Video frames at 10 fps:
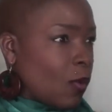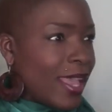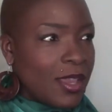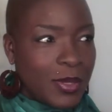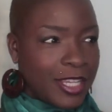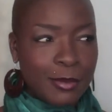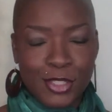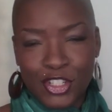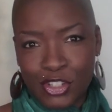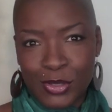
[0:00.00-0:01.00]
way when it comes
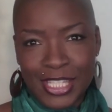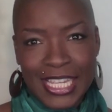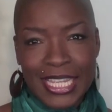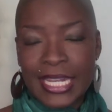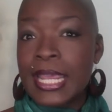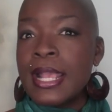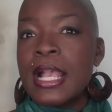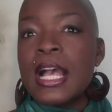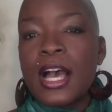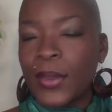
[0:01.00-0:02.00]
to juicing. And
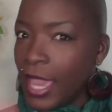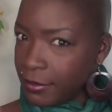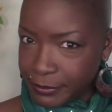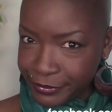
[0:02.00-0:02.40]
okay,